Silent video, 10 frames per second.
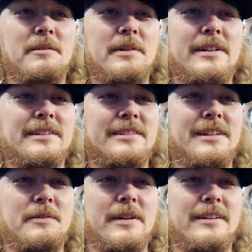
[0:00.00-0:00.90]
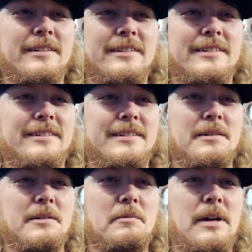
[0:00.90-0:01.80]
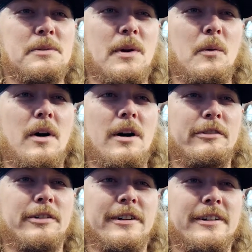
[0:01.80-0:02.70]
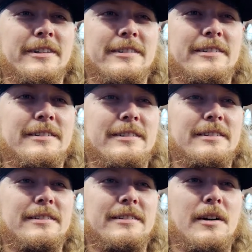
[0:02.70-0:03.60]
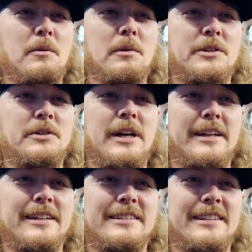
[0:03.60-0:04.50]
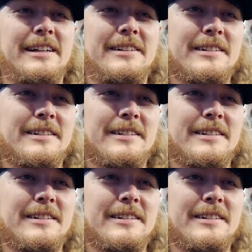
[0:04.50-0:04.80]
because, I mean, the man's been a wall for almost two decades now.